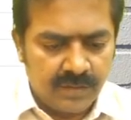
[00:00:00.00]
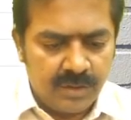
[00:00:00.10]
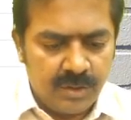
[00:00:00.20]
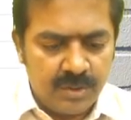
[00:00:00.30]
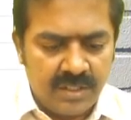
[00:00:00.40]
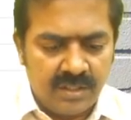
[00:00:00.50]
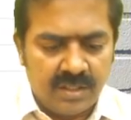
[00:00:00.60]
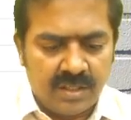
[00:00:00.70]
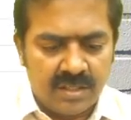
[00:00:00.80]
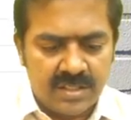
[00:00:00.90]
Using the
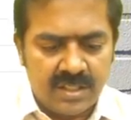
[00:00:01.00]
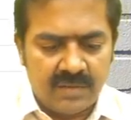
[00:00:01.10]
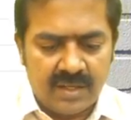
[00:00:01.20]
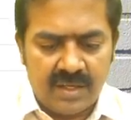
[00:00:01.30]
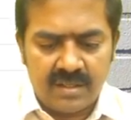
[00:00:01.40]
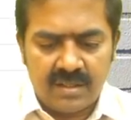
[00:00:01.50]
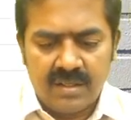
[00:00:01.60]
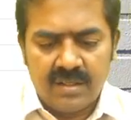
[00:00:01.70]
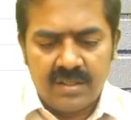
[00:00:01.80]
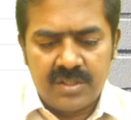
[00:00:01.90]
cost driver rate,
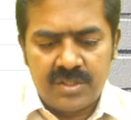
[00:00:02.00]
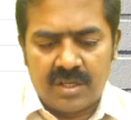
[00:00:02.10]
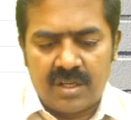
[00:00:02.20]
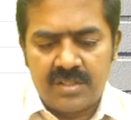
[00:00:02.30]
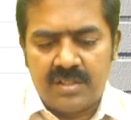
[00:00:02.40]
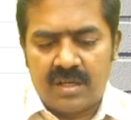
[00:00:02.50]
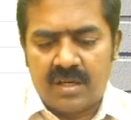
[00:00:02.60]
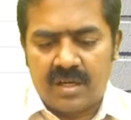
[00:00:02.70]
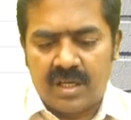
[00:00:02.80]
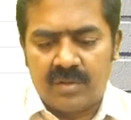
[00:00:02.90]
charge or
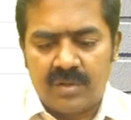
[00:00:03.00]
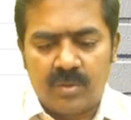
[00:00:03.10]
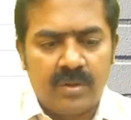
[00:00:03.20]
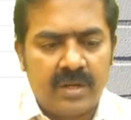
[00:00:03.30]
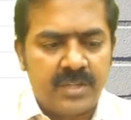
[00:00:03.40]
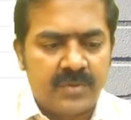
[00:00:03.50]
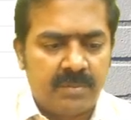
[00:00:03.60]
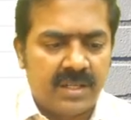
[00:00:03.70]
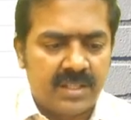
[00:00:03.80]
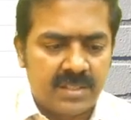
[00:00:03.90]
recover overheads from
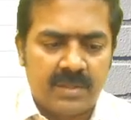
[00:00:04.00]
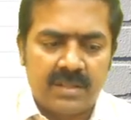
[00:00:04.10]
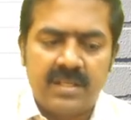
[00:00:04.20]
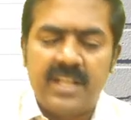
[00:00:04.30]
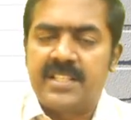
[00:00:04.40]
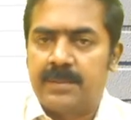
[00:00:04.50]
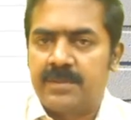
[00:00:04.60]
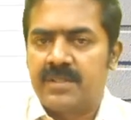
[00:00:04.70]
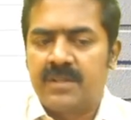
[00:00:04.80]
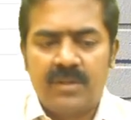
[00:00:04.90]
the customer. 3
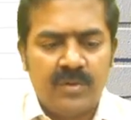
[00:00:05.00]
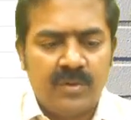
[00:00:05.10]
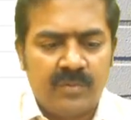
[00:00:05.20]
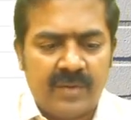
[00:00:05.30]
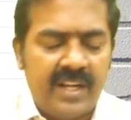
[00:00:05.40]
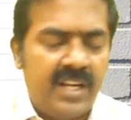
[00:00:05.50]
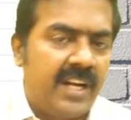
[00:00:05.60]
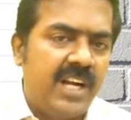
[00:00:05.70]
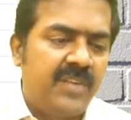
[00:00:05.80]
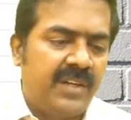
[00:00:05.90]
steps.
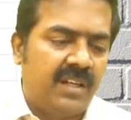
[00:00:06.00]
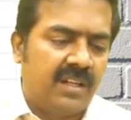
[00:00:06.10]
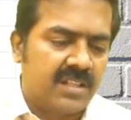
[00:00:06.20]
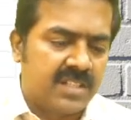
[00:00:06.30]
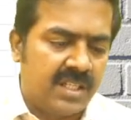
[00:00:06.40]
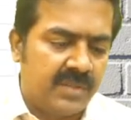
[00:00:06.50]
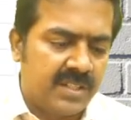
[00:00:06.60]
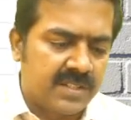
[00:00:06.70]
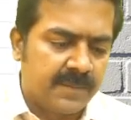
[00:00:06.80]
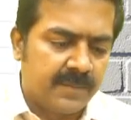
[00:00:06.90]
Identify the cost
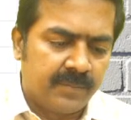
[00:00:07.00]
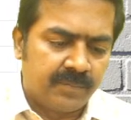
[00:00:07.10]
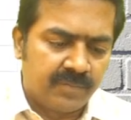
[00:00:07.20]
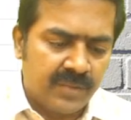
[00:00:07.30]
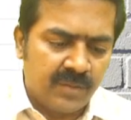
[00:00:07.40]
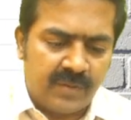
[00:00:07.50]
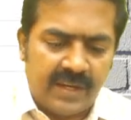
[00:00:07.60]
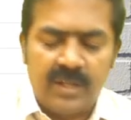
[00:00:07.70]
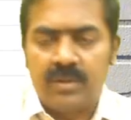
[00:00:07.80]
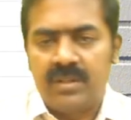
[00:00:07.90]
drivers,
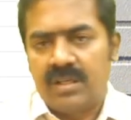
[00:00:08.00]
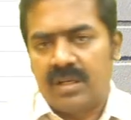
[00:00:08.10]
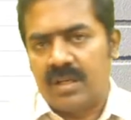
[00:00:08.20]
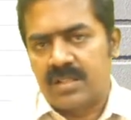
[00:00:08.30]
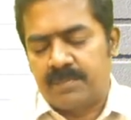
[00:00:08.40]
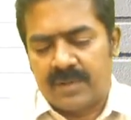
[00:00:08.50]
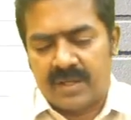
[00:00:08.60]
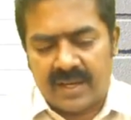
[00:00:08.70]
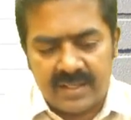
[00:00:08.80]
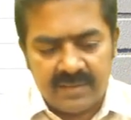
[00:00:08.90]
find out the cost per
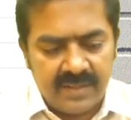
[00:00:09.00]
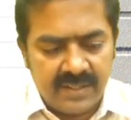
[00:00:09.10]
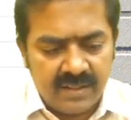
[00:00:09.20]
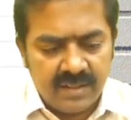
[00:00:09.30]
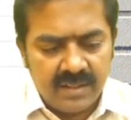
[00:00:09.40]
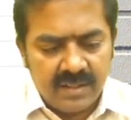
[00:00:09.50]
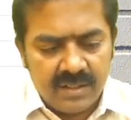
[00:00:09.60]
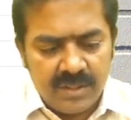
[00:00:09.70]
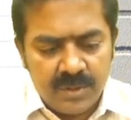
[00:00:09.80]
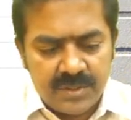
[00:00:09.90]
activity,
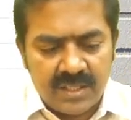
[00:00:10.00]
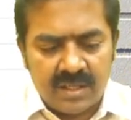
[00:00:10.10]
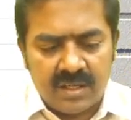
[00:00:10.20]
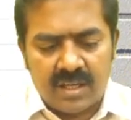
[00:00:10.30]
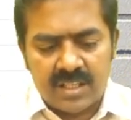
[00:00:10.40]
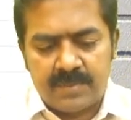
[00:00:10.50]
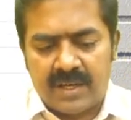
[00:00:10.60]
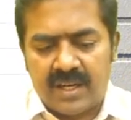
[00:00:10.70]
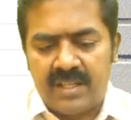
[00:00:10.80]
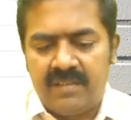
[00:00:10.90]
using the cost per
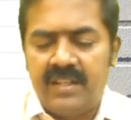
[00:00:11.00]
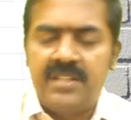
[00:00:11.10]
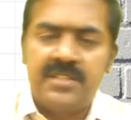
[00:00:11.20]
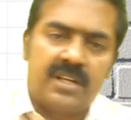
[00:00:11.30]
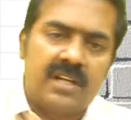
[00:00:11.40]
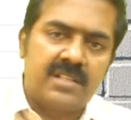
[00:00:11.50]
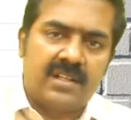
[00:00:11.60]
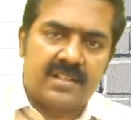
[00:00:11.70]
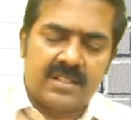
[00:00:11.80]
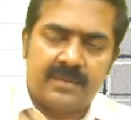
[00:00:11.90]
activity, charge the
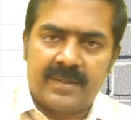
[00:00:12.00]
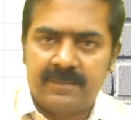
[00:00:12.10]
customer.